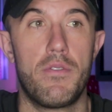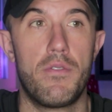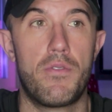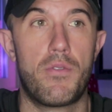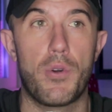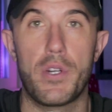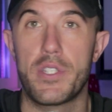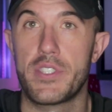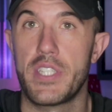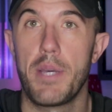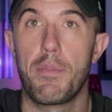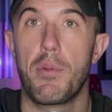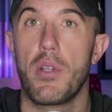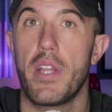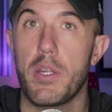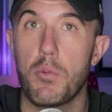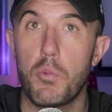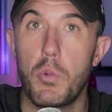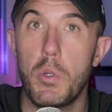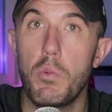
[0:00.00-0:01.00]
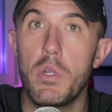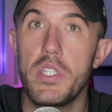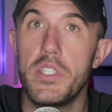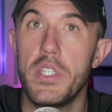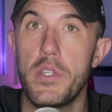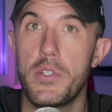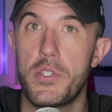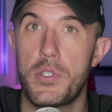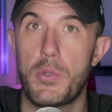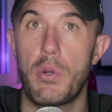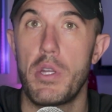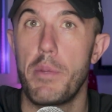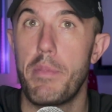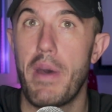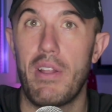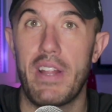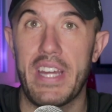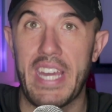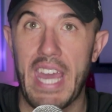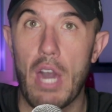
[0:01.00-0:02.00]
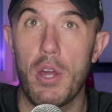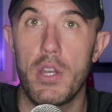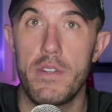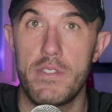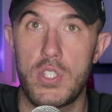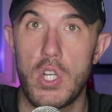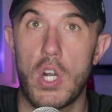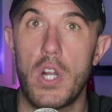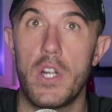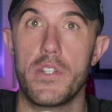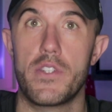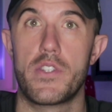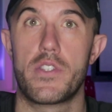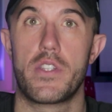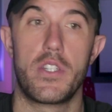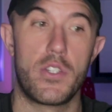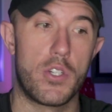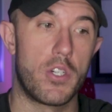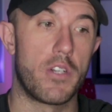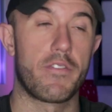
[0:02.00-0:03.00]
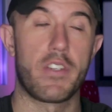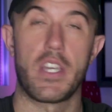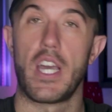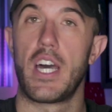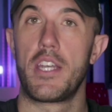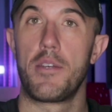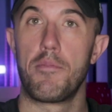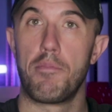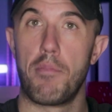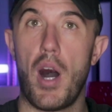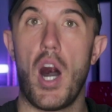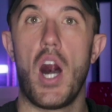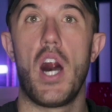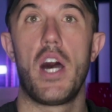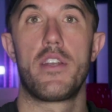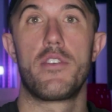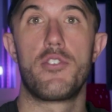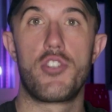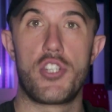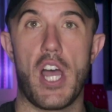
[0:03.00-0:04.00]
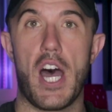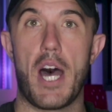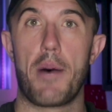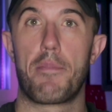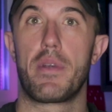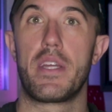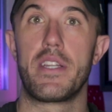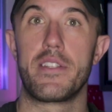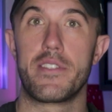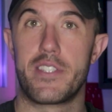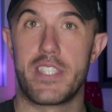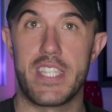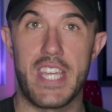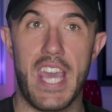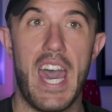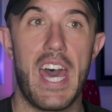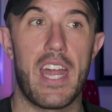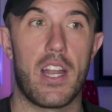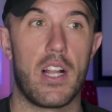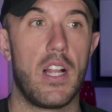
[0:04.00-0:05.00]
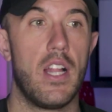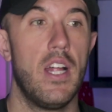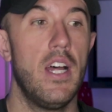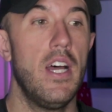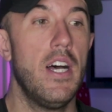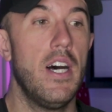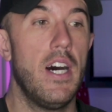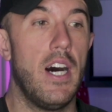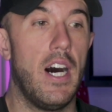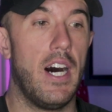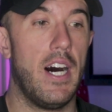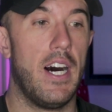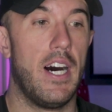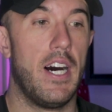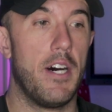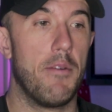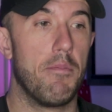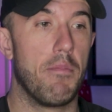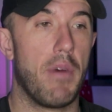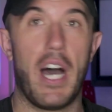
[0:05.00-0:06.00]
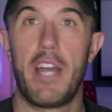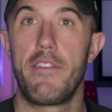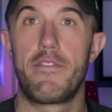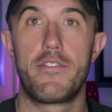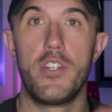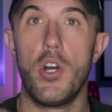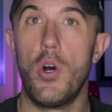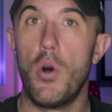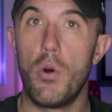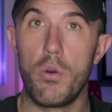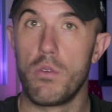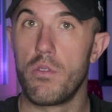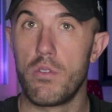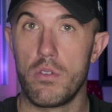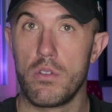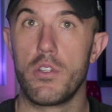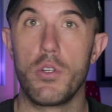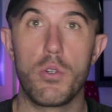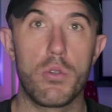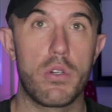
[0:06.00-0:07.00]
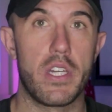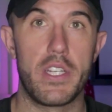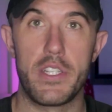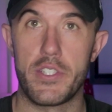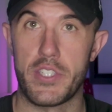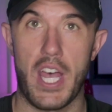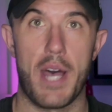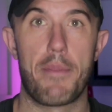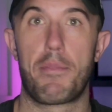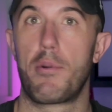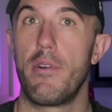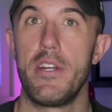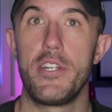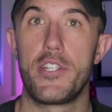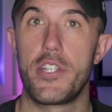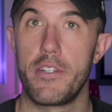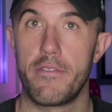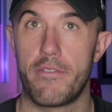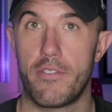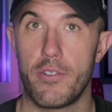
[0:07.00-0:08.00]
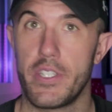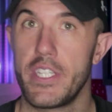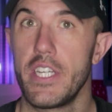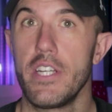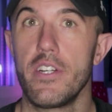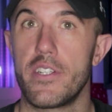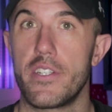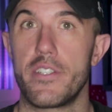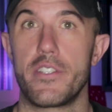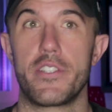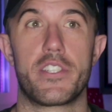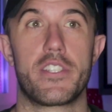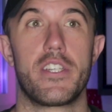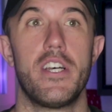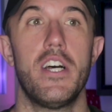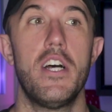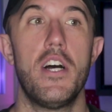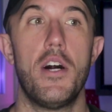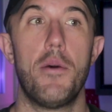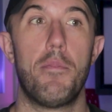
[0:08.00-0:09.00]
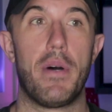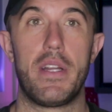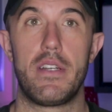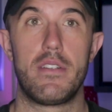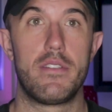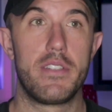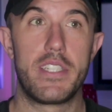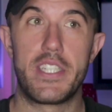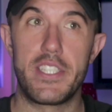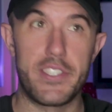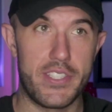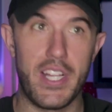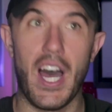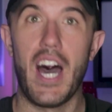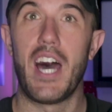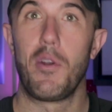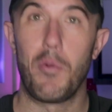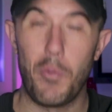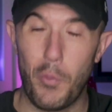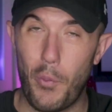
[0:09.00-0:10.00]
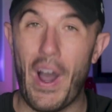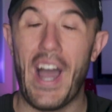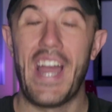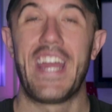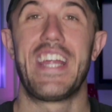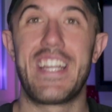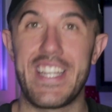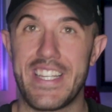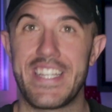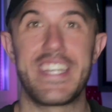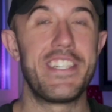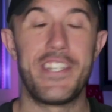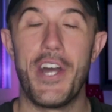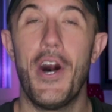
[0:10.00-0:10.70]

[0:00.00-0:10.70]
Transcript: For example, like when we did the story about like Out of Darts, the Nerf gun mod shop in Seattle, I've known Luke and his operation for years, but he's not widely